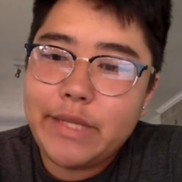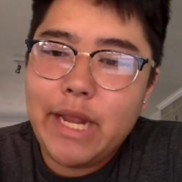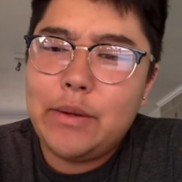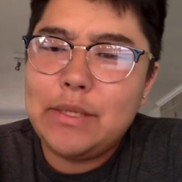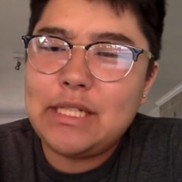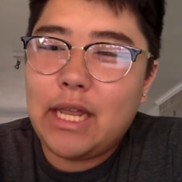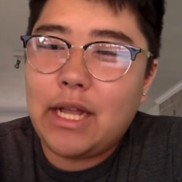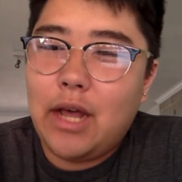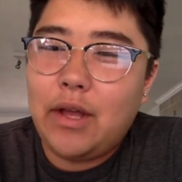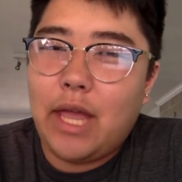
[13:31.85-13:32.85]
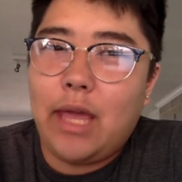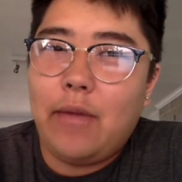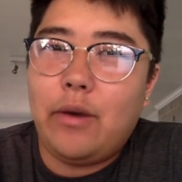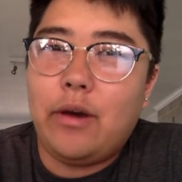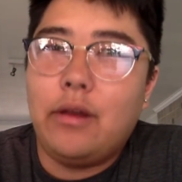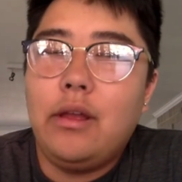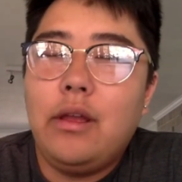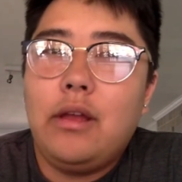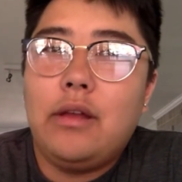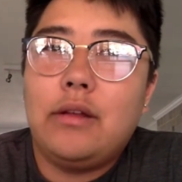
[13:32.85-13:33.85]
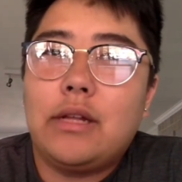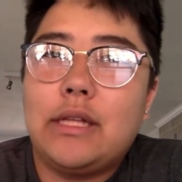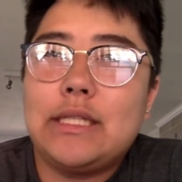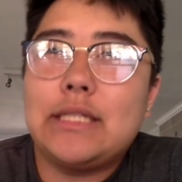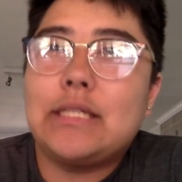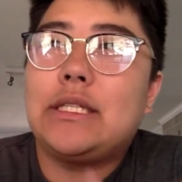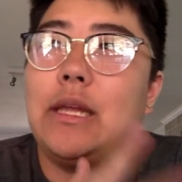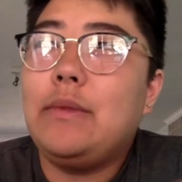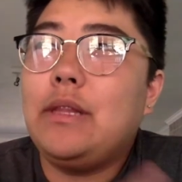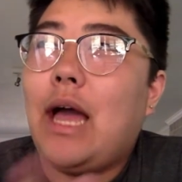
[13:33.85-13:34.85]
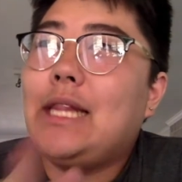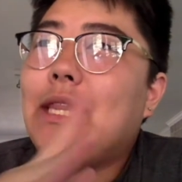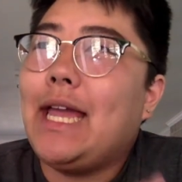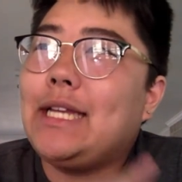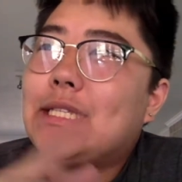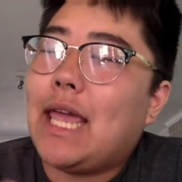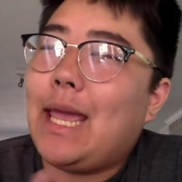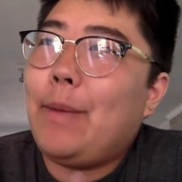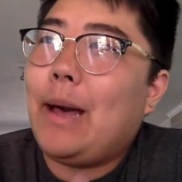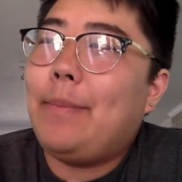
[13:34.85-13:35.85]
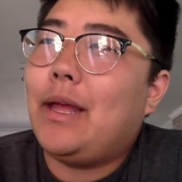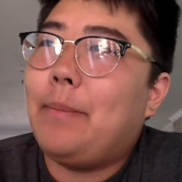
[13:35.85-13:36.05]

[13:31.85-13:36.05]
and it was like, okay, well, because I liked K-pop,